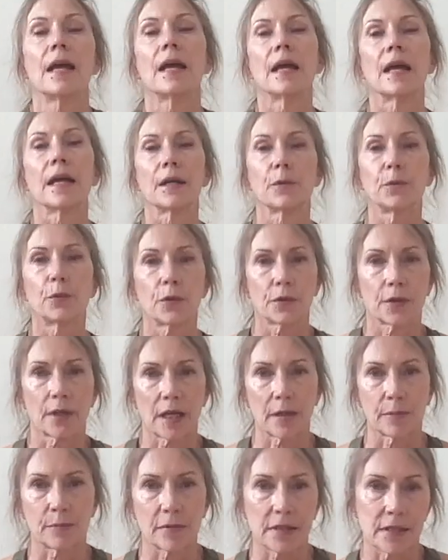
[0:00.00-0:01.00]
and what
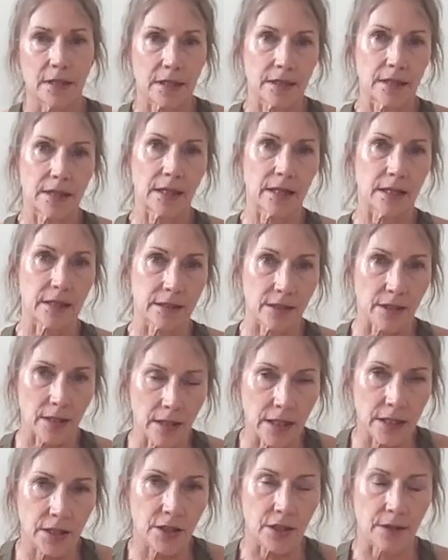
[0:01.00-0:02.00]
happens in the
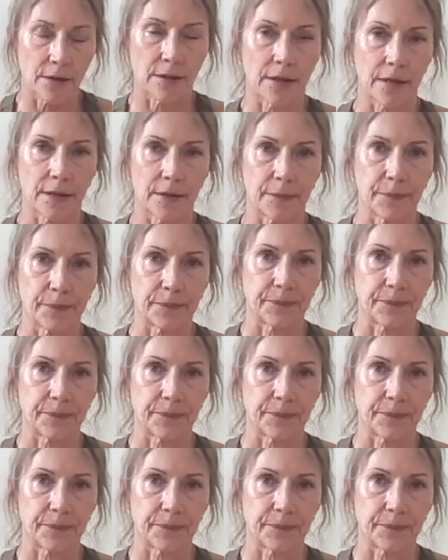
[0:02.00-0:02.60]
exhalation then?